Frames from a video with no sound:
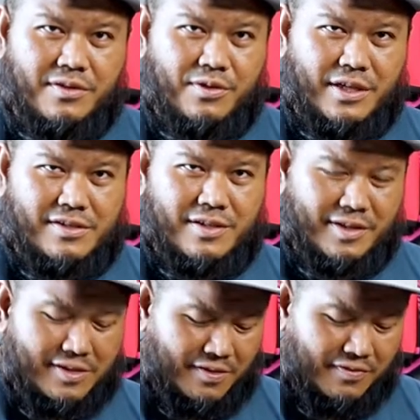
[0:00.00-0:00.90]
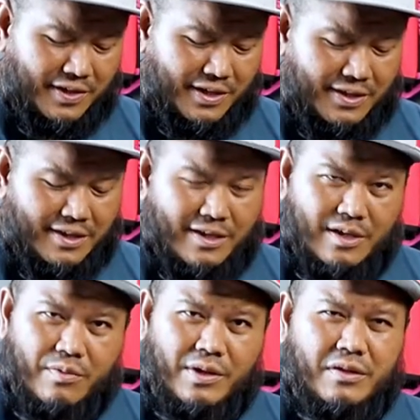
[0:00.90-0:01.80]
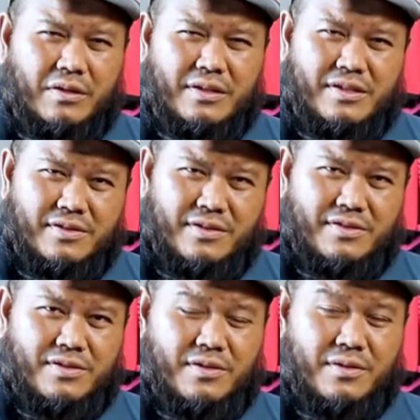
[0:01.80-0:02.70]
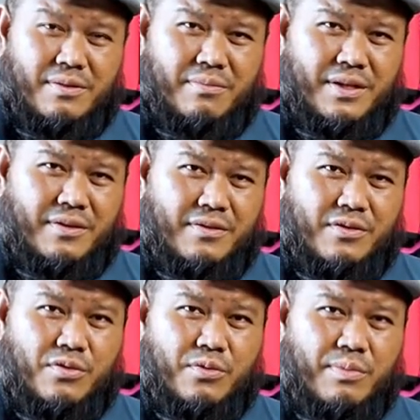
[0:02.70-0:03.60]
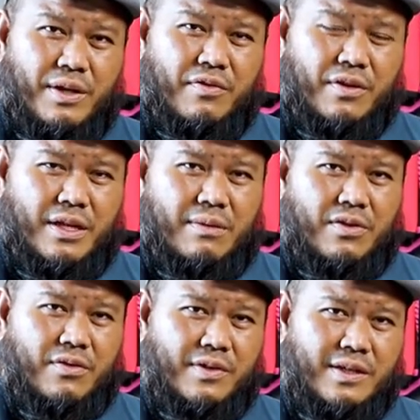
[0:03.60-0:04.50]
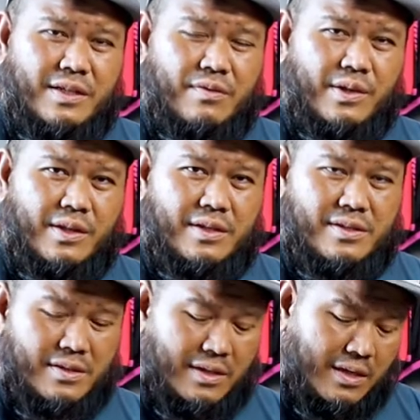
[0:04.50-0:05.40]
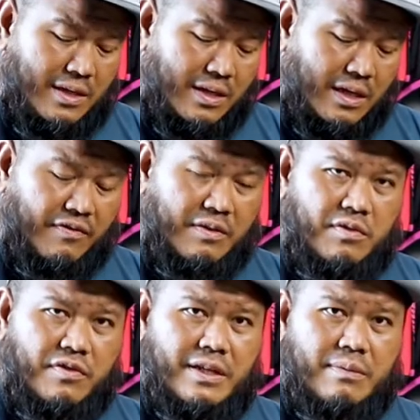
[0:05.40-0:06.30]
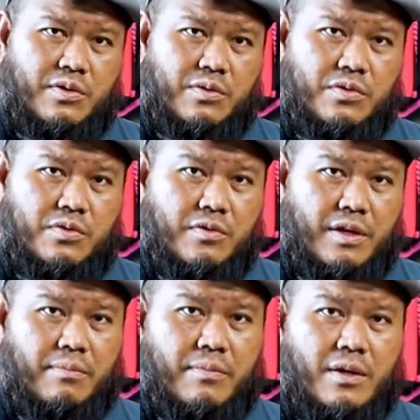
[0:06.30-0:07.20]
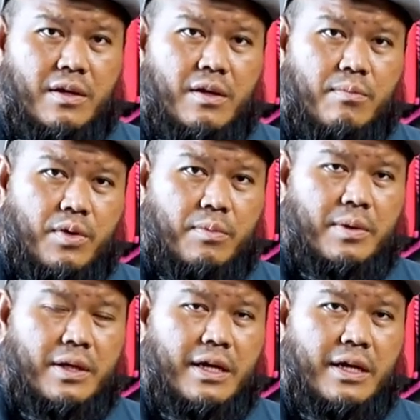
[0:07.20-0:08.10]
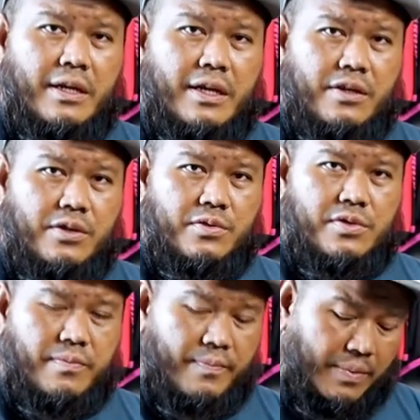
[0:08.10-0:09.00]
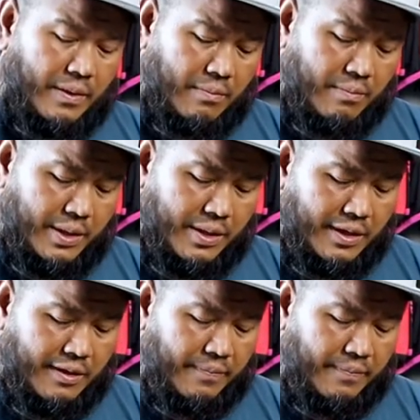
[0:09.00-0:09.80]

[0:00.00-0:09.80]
here to actually testify whether or not this is a bit too big for them or whether it's comfortable for them to grip properly and use. But